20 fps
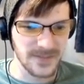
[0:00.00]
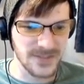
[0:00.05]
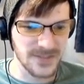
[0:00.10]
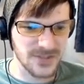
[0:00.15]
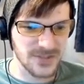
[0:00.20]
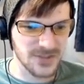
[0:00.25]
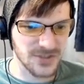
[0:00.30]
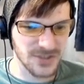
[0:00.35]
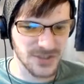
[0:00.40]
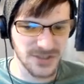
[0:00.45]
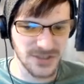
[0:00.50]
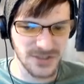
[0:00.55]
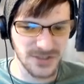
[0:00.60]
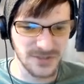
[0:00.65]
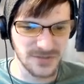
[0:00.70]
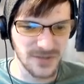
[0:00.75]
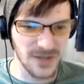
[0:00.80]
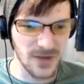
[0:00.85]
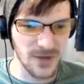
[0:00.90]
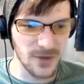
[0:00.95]
Let's
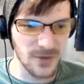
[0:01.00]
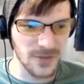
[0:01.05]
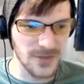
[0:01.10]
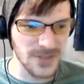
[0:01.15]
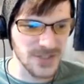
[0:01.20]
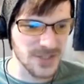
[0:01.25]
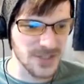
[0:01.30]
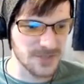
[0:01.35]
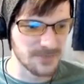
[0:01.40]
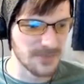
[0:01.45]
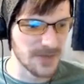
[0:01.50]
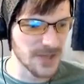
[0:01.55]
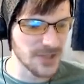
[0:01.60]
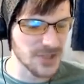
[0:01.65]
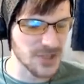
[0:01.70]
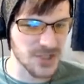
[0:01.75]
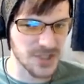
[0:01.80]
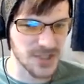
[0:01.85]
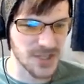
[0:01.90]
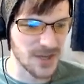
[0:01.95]
go! Oh, this is much
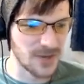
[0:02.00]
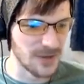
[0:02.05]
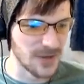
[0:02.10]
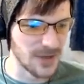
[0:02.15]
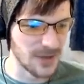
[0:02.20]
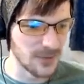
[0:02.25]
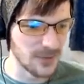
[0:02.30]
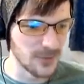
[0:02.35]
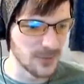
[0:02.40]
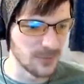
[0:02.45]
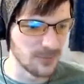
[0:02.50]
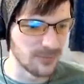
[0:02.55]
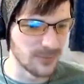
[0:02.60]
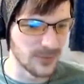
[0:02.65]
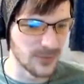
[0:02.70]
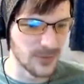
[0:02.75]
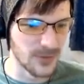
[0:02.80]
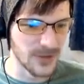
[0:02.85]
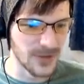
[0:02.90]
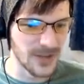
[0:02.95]
slower. Oh
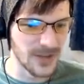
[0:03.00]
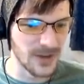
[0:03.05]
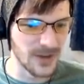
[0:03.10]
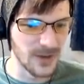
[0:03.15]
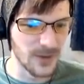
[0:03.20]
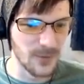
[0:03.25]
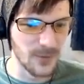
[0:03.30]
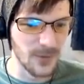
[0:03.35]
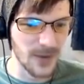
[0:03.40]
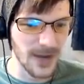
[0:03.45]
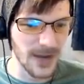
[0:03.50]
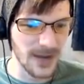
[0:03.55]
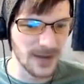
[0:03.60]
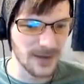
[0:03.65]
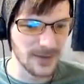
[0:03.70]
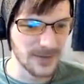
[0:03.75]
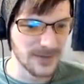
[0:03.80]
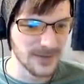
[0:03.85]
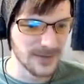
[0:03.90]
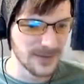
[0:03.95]
boy, oh
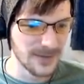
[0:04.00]
wow.